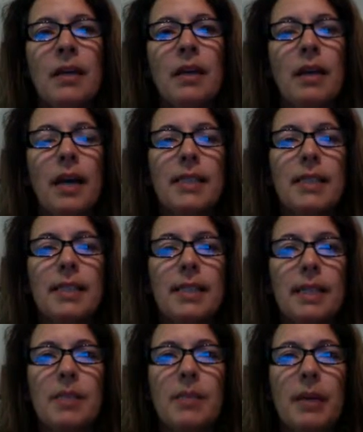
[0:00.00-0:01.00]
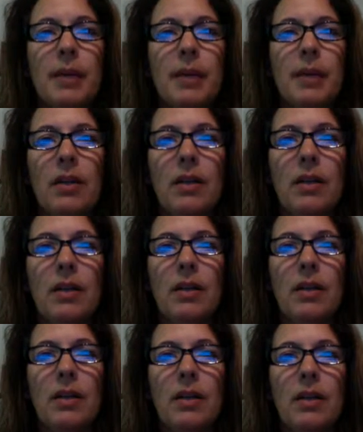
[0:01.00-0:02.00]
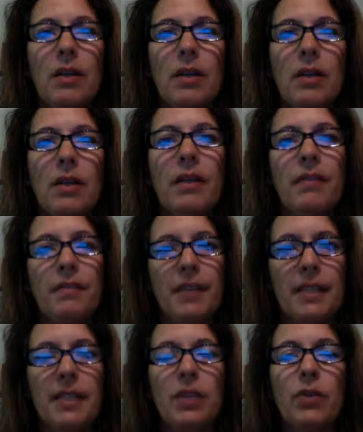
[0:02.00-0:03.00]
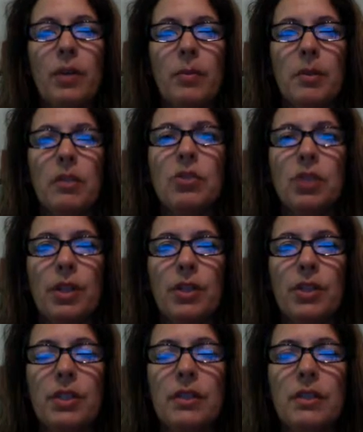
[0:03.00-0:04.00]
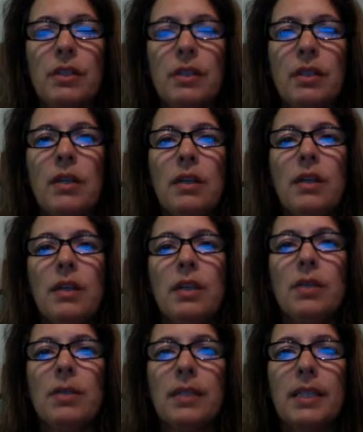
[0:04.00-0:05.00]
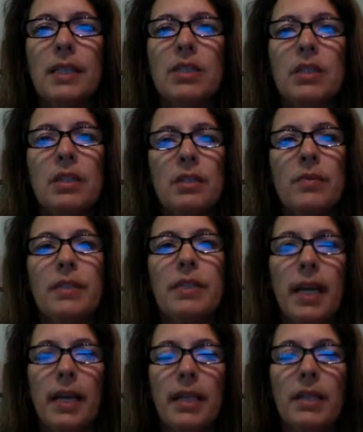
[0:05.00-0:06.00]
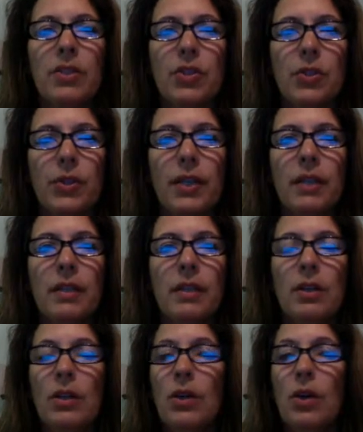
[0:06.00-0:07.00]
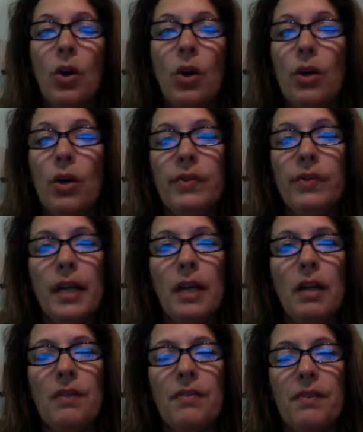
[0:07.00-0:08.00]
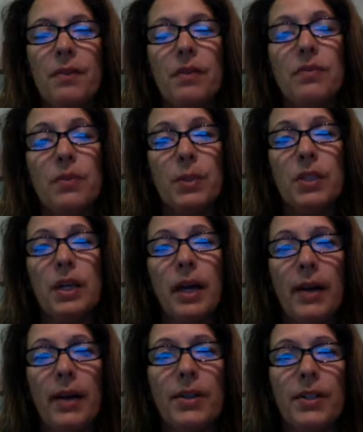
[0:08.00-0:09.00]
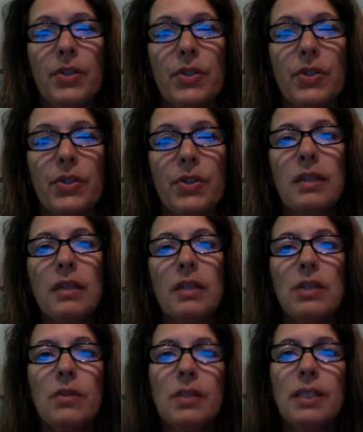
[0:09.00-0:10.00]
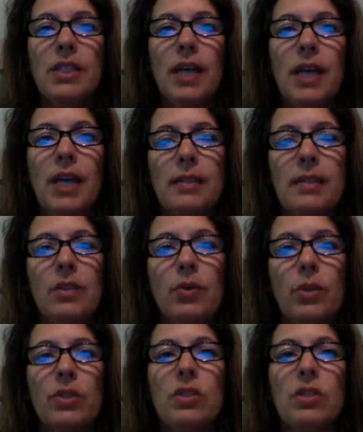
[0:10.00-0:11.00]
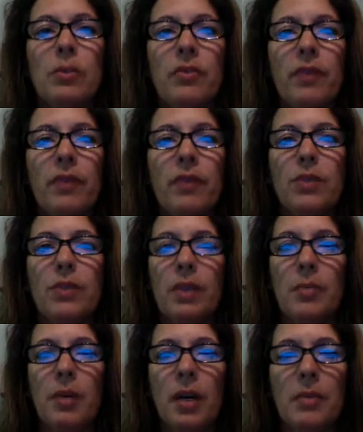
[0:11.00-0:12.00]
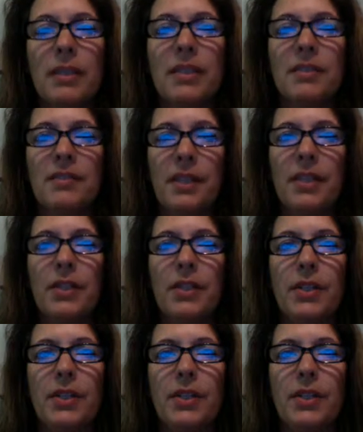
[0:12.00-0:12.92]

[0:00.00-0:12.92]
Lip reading: As a suspect out on bail and facing criminal charges, you will need to either retain an attorney, or if you cannot afford to hire an attorney, you will need to ask the courts to provide you with a public defender.